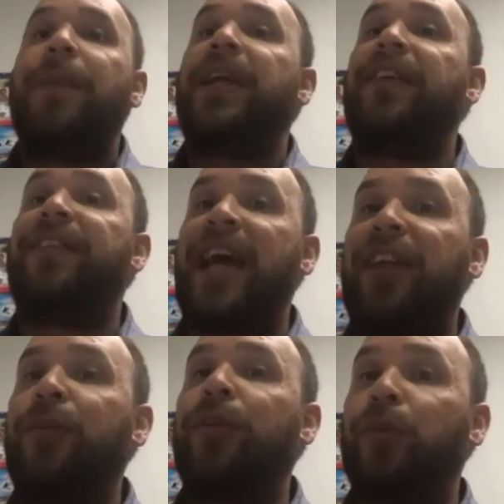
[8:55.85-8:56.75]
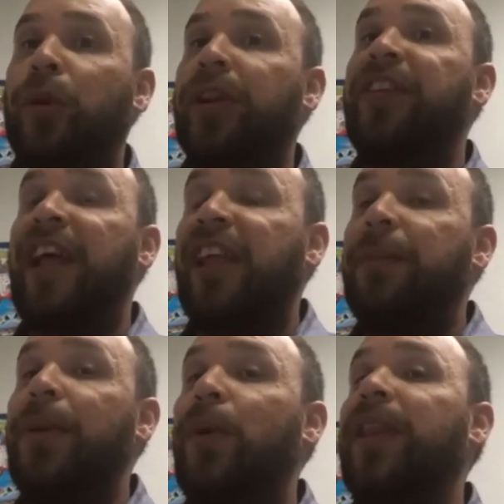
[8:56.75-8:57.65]
because that's what's really
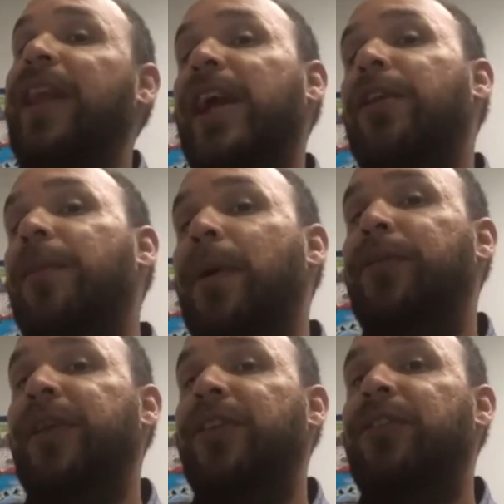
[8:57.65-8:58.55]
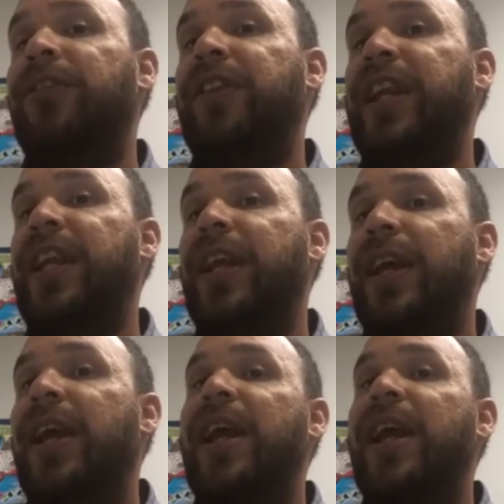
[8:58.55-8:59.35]
telling me what they are the most interested in.